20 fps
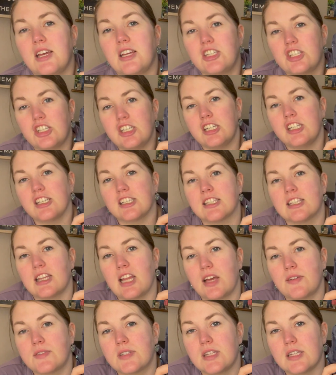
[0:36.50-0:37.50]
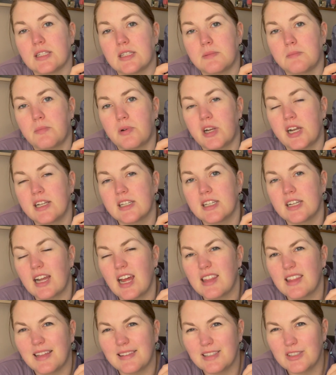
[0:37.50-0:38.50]
she just loves this print, and I
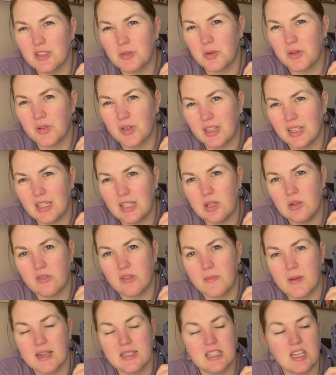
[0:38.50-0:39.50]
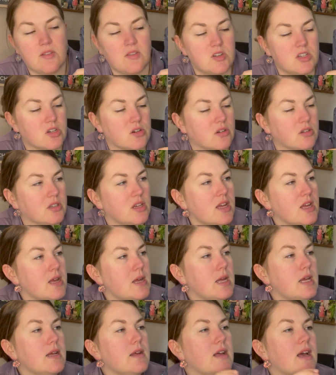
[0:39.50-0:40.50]
thought this would be really cute for my 7-year-old.
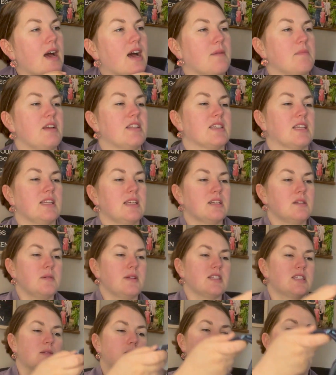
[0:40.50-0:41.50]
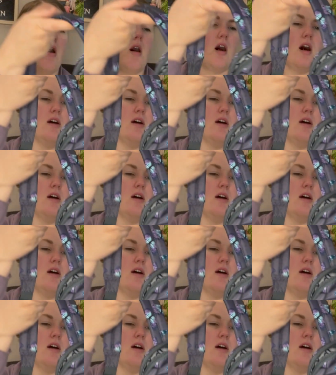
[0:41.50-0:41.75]
It's a little bit small